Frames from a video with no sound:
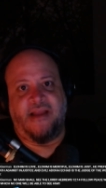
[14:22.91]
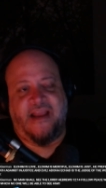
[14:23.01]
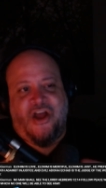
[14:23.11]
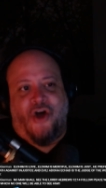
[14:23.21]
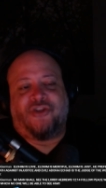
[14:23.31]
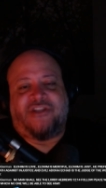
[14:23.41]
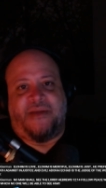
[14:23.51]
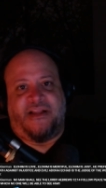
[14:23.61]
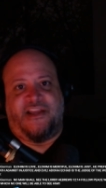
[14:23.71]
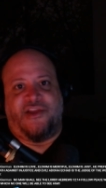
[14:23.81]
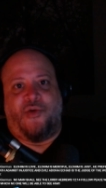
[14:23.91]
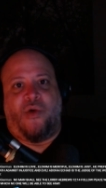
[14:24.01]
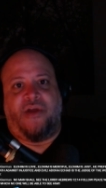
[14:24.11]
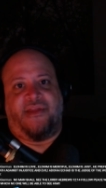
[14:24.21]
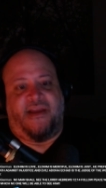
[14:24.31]
And ultimately, the
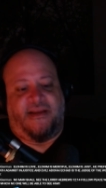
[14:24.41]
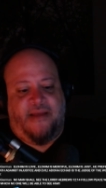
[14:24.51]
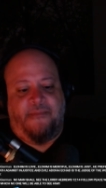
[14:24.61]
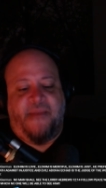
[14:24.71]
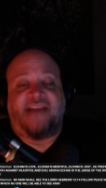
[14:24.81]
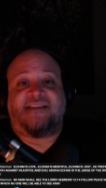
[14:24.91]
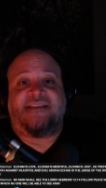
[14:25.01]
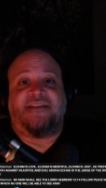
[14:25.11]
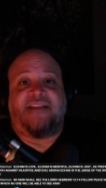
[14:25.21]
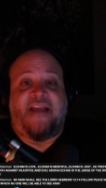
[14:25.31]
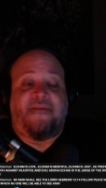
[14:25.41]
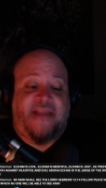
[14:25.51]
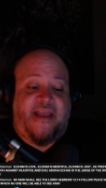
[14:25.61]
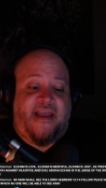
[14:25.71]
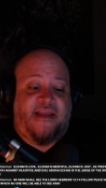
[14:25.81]
one thing that makes
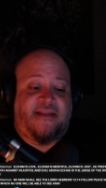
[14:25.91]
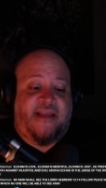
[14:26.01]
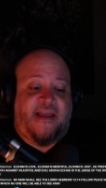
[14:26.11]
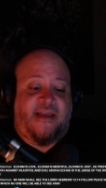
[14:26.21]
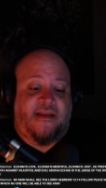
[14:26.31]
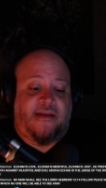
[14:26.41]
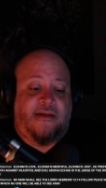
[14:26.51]
that